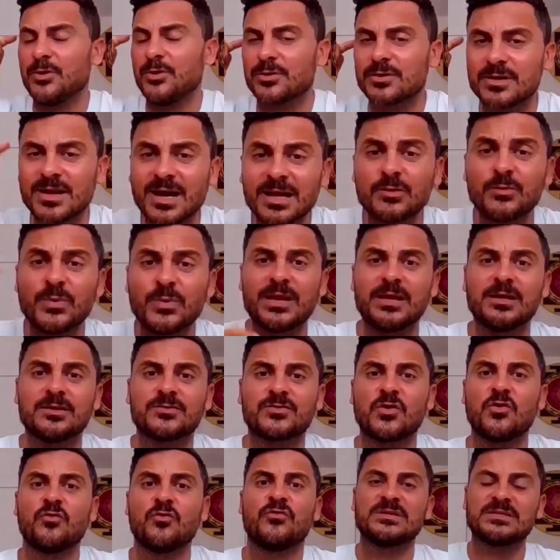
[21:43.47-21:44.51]
you're not
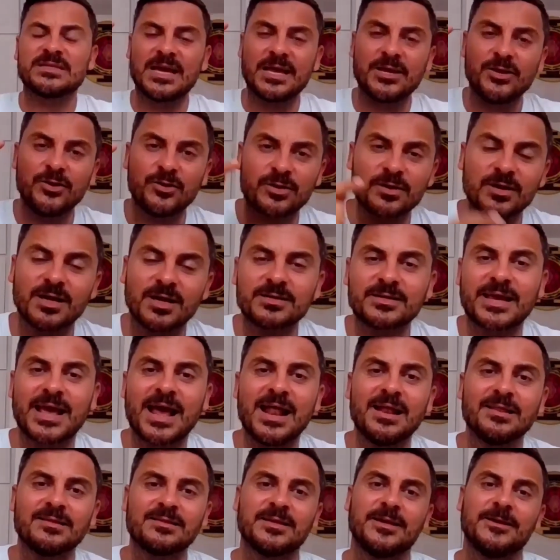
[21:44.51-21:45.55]
winning trophies, and you're not
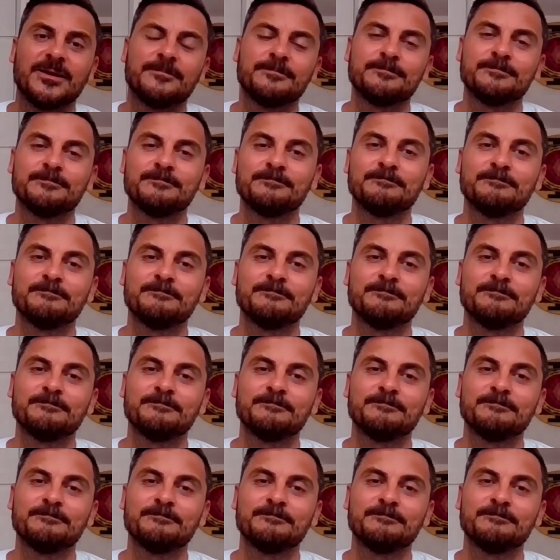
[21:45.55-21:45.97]
healthy.